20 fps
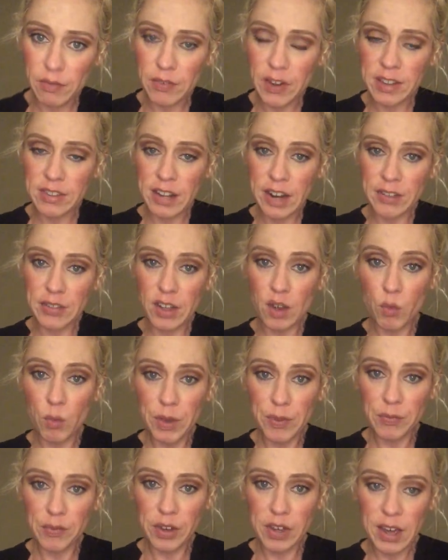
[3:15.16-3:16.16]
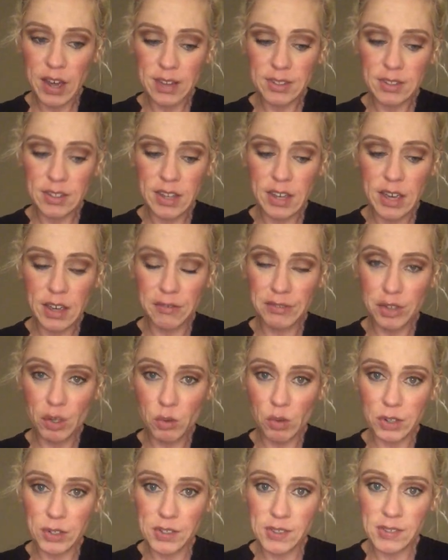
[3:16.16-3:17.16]
And I think we forget to give
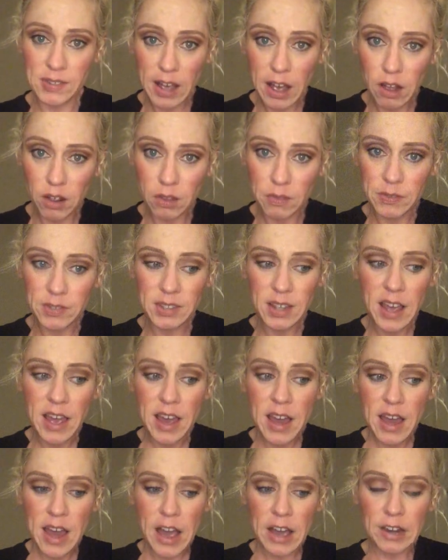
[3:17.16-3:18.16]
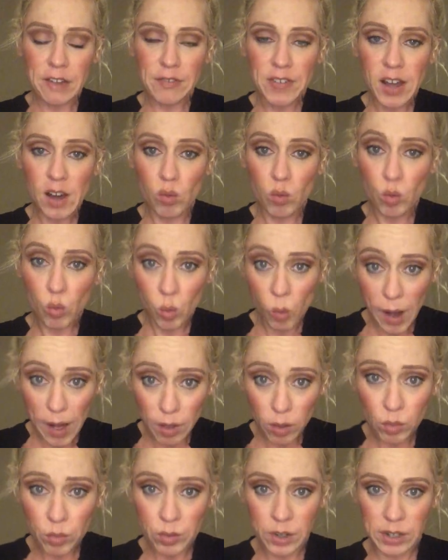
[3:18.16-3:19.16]
to ourselves. And if that
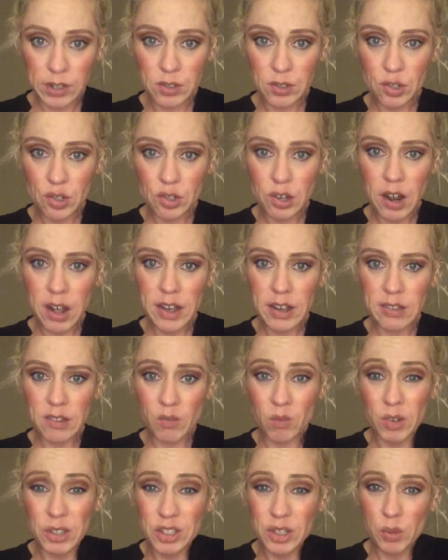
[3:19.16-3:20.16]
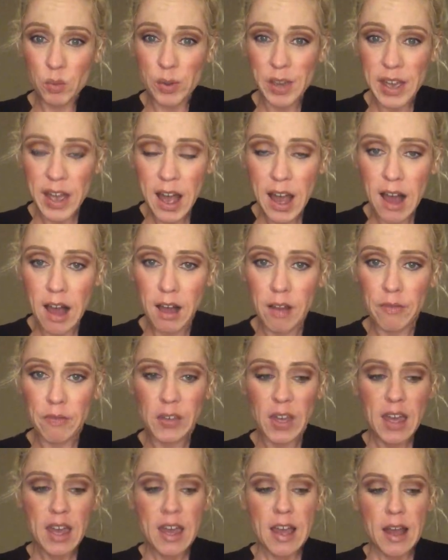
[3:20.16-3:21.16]
well runs dry, then what do we have?
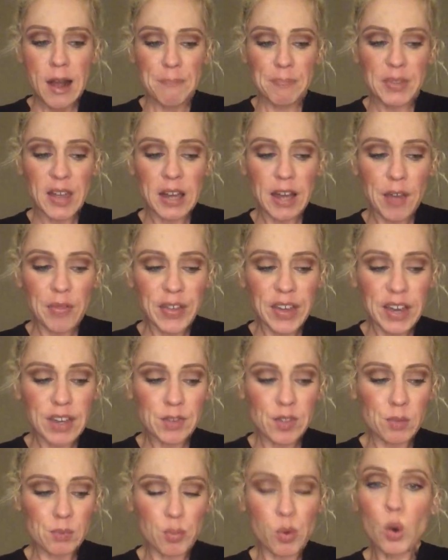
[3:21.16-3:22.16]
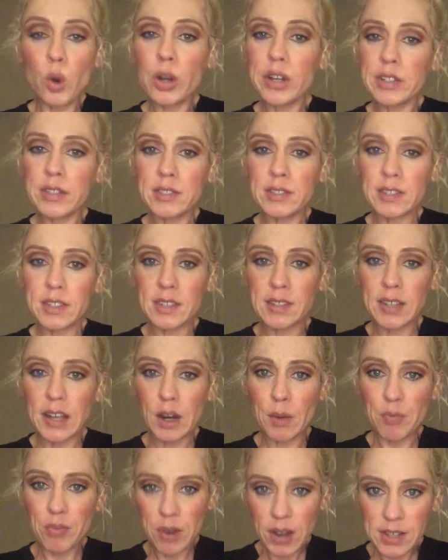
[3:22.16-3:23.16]
And I think it's important to set
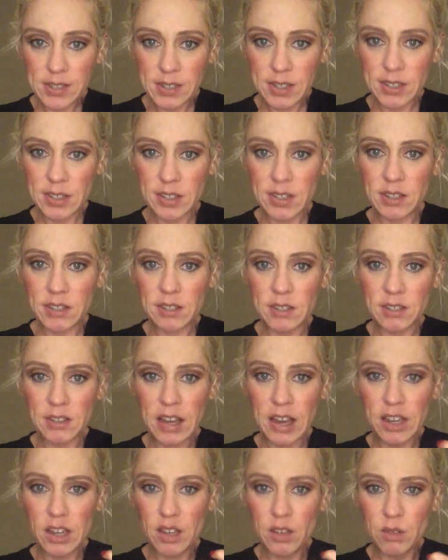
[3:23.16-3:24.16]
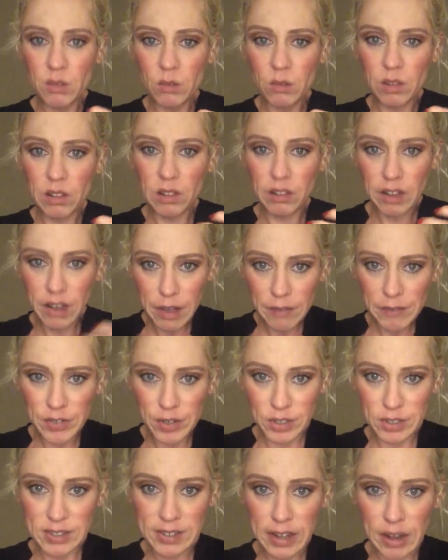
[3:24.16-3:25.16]
a precedent that you love
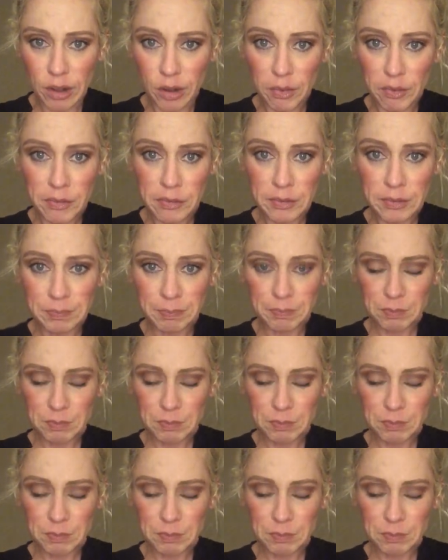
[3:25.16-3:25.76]
yourself,